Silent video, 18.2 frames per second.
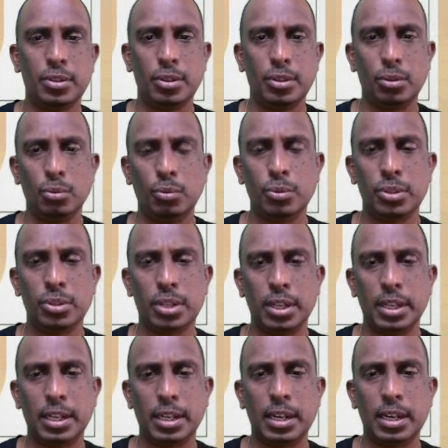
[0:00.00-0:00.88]
used
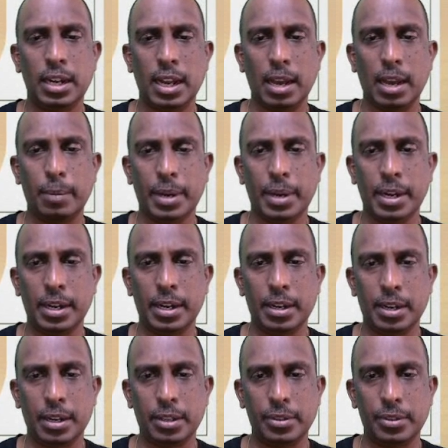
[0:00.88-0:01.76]
in
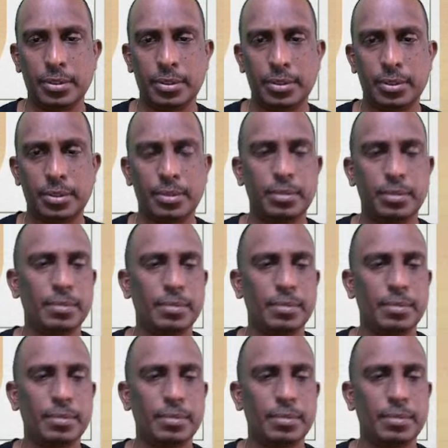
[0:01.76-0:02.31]
laboratories.